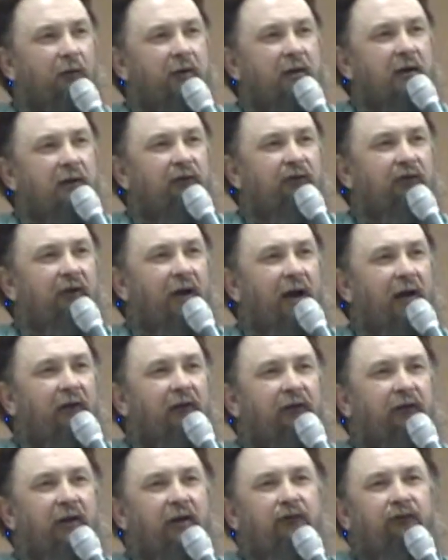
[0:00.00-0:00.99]
on the
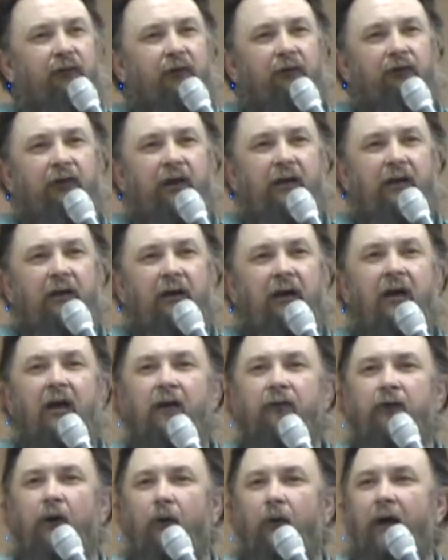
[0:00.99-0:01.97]
inside, the teacher will tell
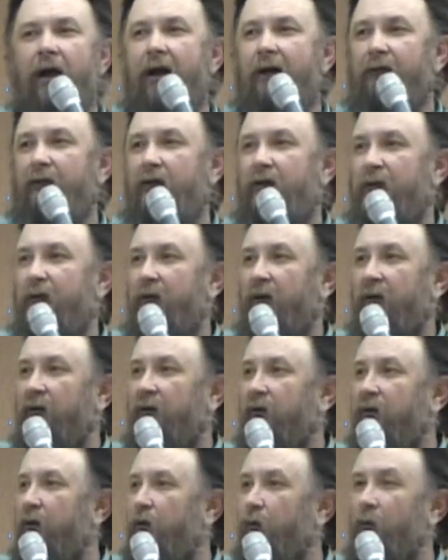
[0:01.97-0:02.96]
you, don't have
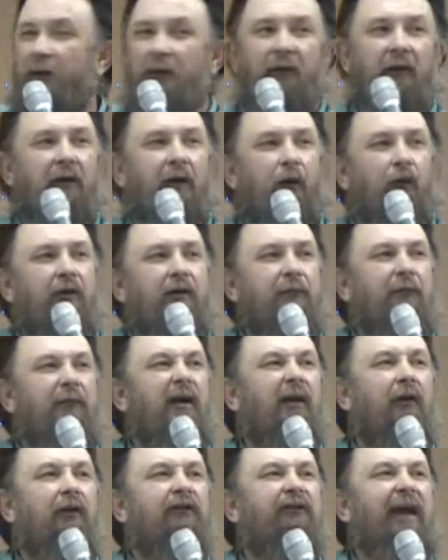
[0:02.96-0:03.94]
anything to do with it. Don't
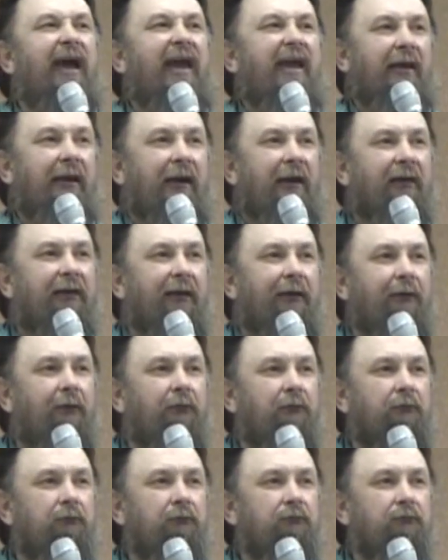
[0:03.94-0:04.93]
even entertain it.
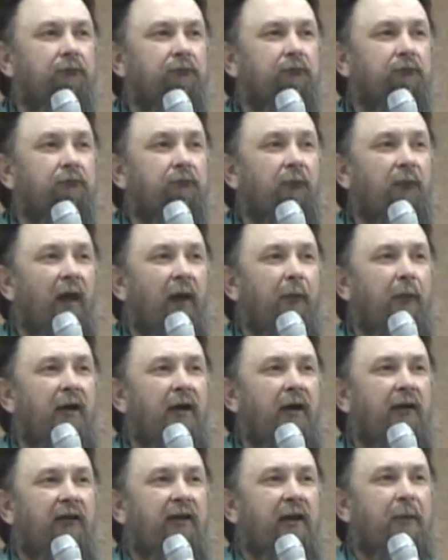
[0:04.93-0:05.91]

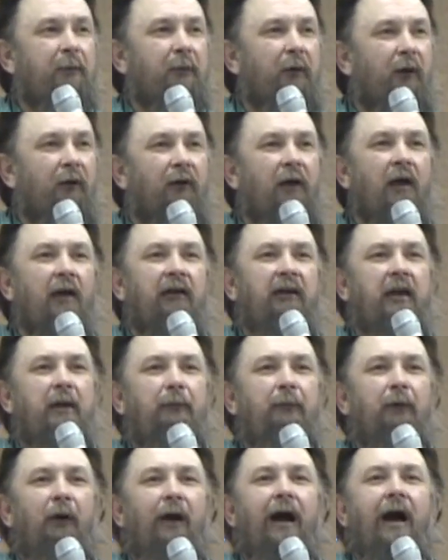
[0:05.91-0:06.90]
Amen.
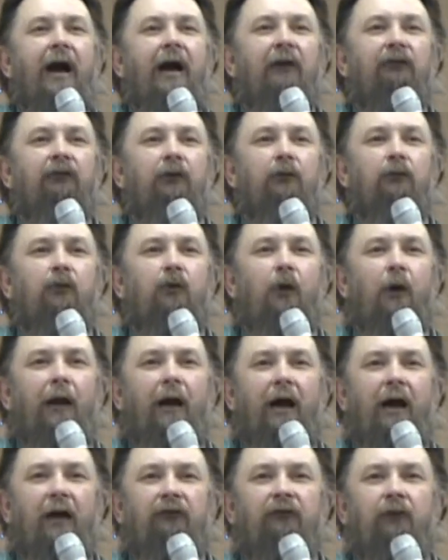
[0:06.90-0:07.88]
Keep your eyes on
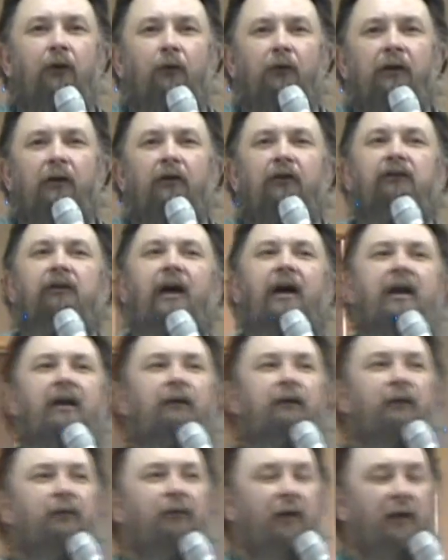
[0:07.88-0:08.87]
Christ. Don't
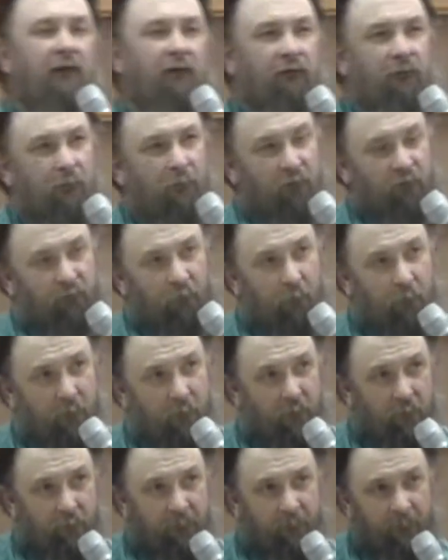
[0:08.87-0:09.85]
entertain the things of this
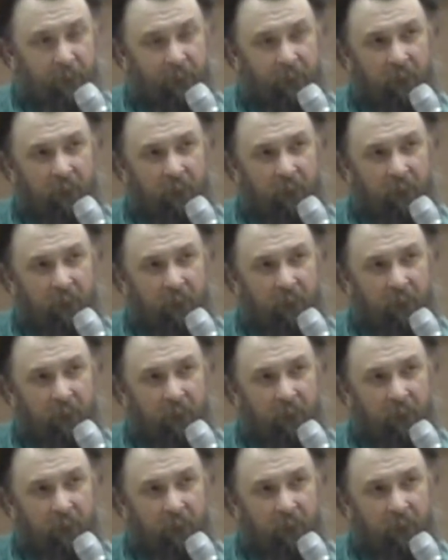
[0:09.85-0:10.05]
world.